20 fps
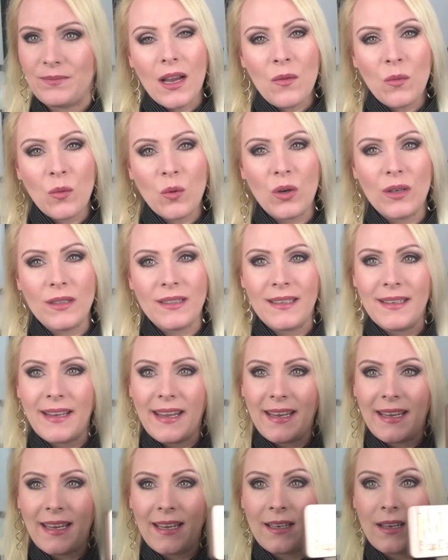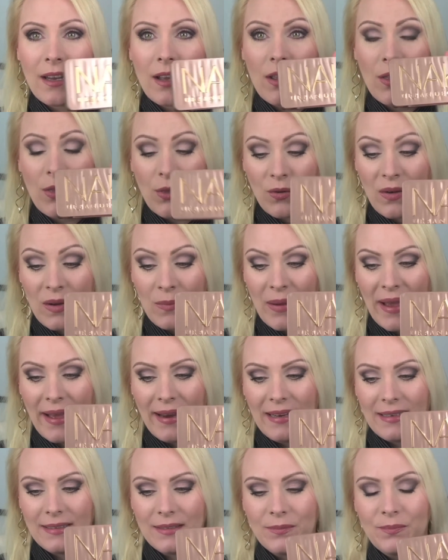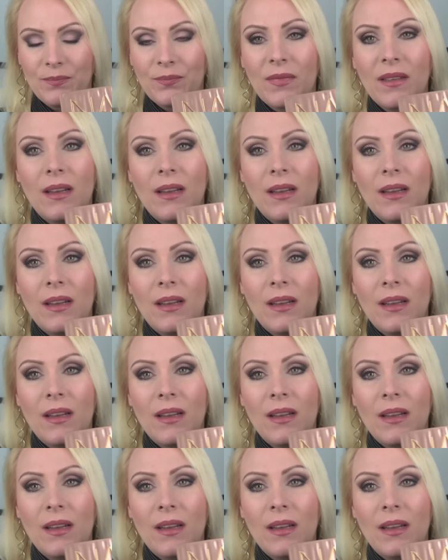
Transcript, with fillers: I wore the Naked 3 palette.